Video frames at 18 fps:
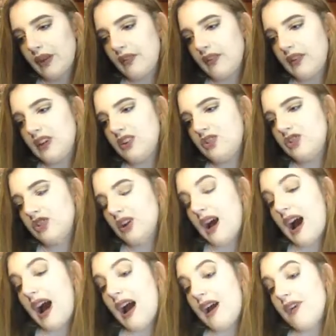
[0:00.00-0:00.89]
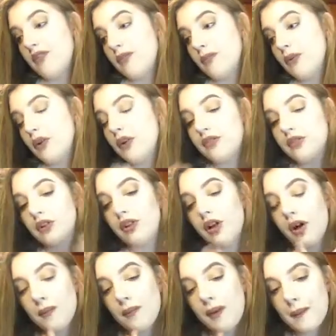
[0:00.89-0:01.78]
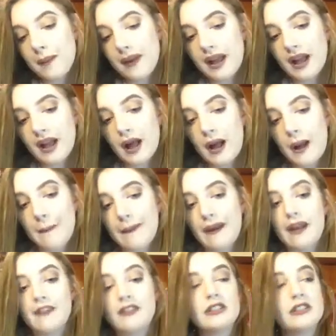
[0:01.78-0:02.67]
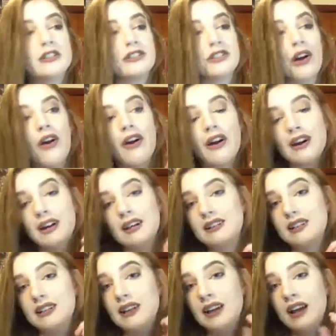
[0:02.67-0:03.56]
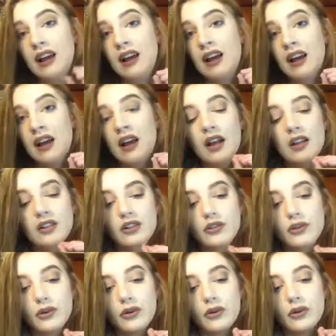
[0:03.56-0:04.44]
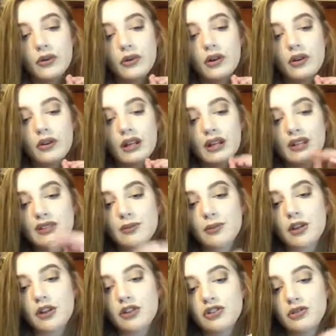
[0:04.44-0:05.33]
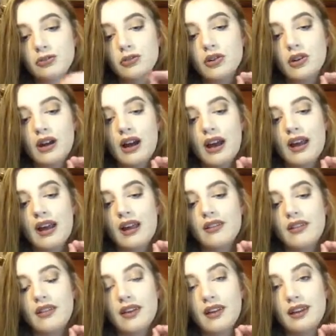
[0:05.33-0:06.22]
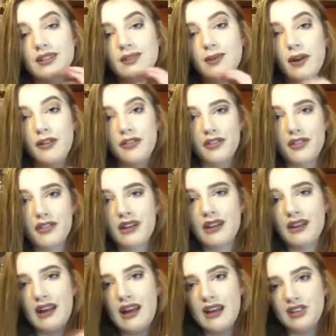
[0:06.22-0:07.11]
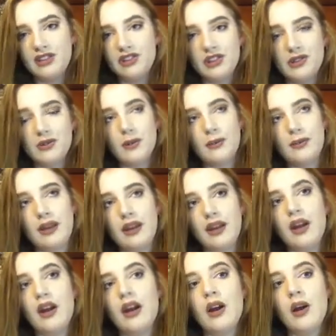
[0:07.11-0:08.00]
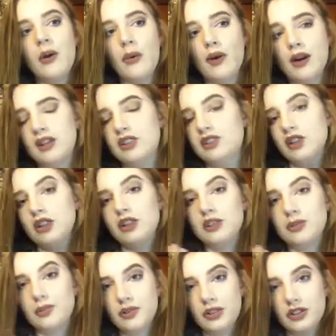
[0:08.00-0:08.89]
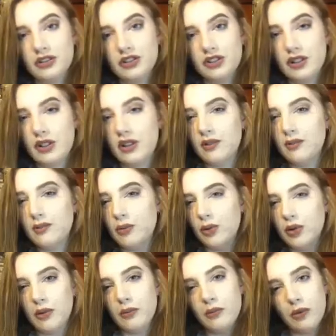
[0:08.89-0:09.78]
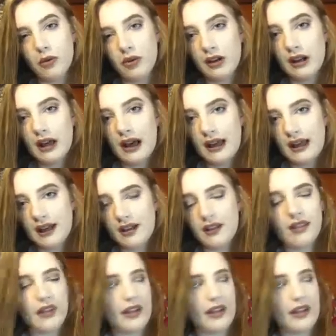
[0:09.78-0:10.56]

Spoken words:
This year I've improved a lot in my makeup. I've started to go like splurging more high-end things, but I feel like next year will be where I start splurging more and more on high-end